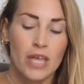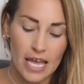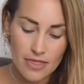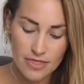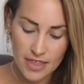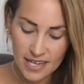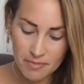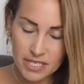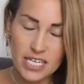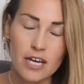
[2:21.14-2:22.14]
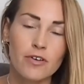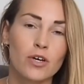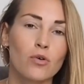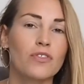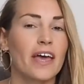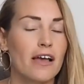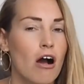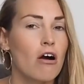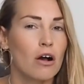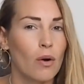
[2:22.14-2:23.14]
in this material, they
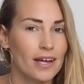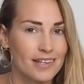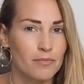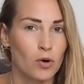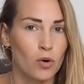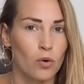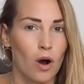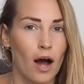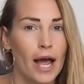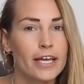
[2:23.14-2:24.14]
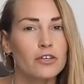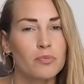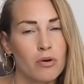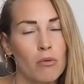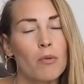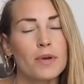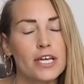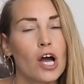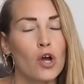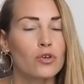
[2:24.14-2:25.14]
are quite small. I could
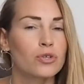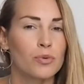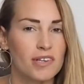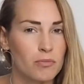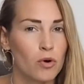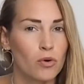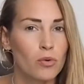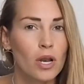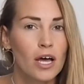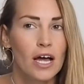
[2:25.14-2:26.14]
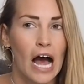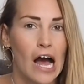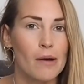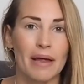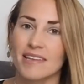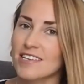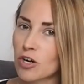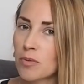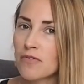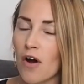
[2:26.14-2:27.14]
probably go to a small and
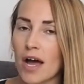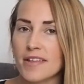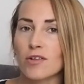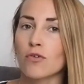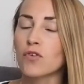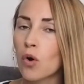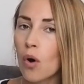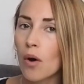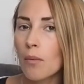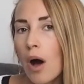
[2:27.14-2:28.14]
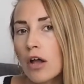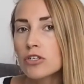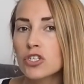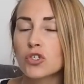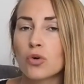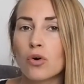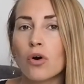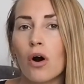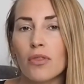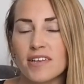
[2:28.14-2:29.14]
still be fine. So if you're
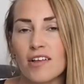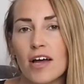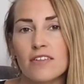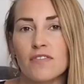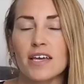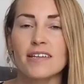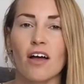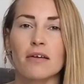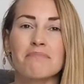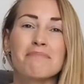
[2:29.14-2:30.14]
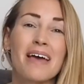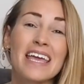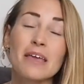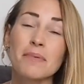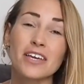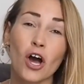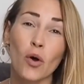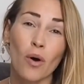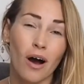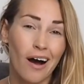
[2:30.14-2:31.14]
unsure on the size of these, I'd maybe
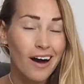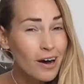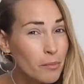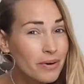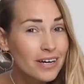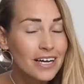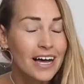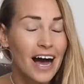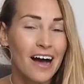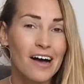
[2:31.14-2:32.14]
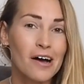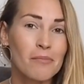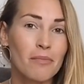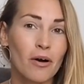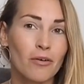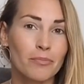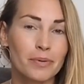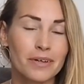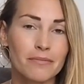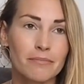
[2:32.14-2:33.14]
go up.
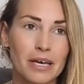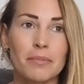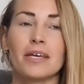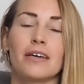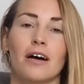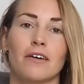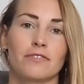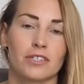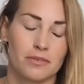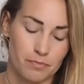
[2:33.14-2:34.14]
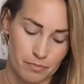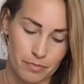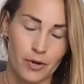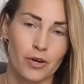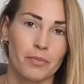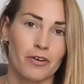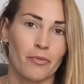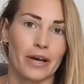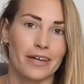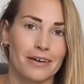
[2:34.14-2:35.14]
But maybe I've just put on a bit of
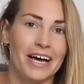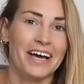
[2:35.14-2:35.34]
weight.